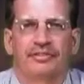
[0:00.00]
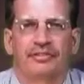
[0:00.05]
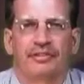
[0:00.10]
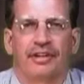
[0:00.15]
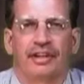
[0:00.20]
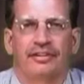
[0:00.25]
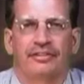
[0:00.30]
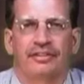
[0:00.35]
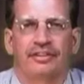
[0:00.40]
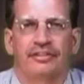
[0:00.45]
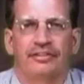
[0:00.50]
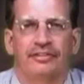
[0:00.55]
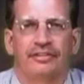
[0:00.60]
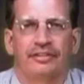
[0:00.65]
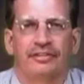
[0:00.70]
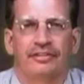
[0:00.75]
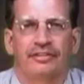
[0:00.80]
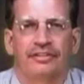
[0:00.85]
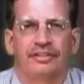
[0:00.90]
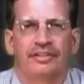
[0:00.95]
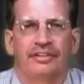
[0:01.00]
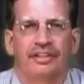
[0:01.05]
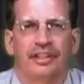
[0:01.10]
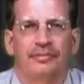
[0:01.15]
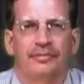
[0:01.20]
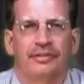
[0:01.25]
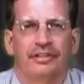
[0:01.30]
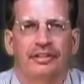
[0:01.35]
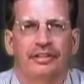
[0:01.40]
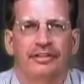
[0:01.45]
for asking students to name
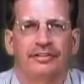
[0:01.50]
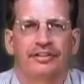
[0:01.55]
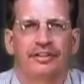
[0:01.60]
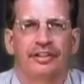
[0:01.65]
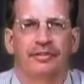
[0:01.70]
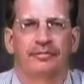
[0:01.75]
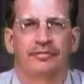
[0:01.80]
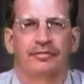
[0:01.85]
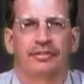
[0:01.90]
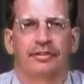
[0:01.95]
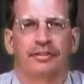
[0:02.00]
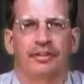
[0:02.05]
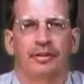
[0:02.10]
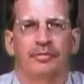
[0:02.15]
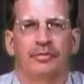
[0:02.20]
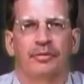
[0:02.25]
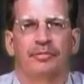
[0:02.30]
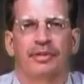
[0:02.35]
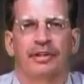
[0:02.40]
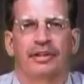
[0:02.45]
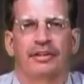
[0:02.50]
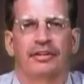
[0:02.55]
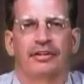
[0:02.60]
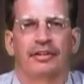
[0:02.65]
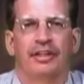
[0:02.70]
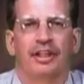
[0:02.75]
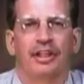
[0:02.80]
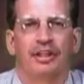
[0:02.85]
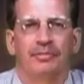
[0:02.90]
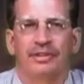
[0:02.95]
the LCM for a number pair,
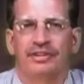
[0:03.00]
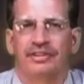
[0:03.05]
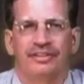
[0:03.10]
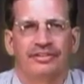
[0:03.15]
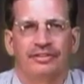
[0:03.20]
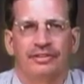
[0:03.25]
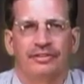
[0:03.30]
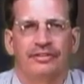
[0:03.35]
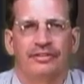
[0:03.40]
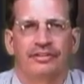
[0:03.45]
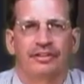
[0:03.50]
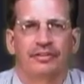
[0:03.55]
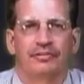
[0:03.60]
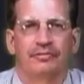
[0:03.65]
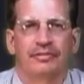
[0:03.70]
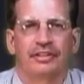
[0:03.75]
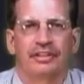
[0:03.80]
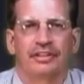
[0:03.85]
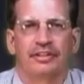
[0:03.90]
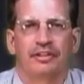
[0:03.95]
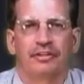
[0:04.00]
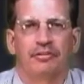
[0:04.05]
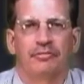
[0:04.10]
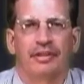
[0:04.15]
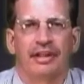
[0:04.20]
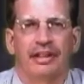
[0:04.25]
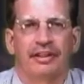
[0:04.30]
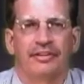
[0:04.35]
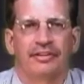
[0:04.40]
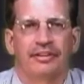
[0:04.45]
but the students don't really know
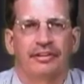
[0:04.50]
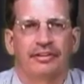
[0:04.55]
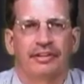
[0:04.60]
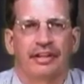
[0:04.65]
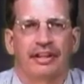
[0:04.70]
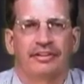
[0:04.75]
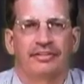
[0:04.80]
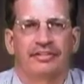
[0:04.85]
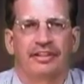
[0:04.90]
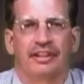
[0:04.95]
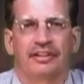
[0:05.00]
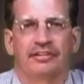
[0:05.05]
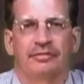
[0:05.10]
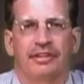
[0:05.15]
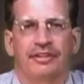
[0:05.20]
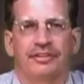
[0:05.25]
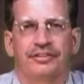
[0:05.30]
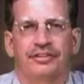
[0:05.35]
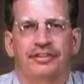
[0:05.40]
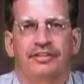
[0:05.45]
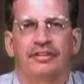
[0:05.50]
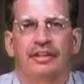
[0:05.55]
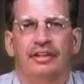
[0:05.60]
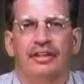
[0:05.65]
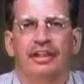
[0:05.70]
why they are asked that question.